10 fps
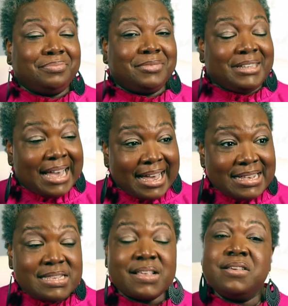
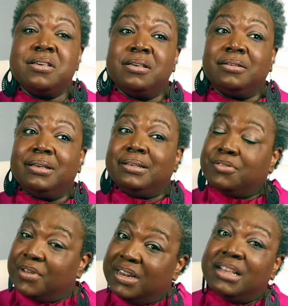Yes, it's
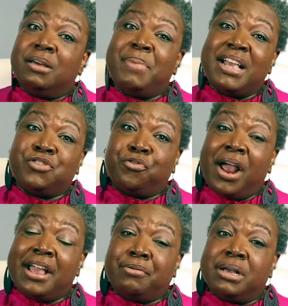a vanilla-based
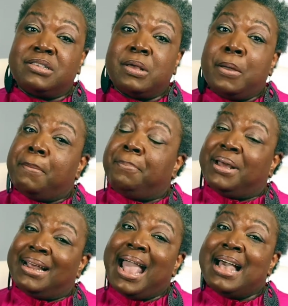fragrance,
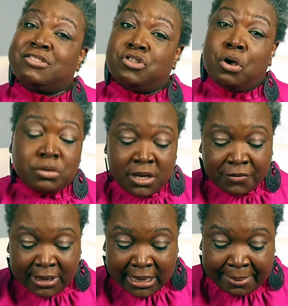but it has notes
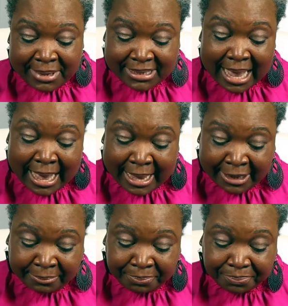of
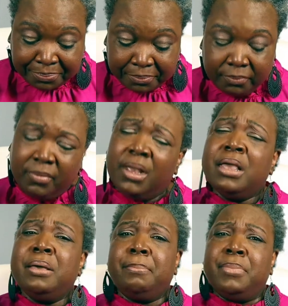clementine,
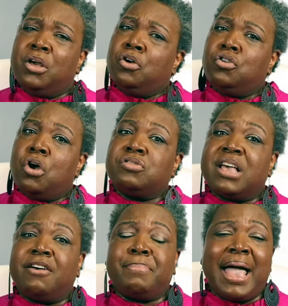middle notes
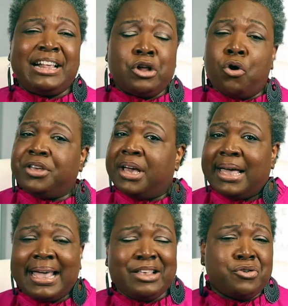of magnolia,
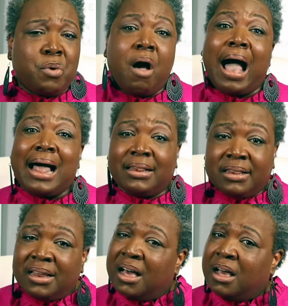and you all, I
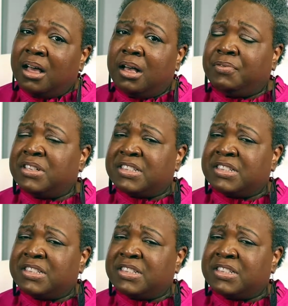love the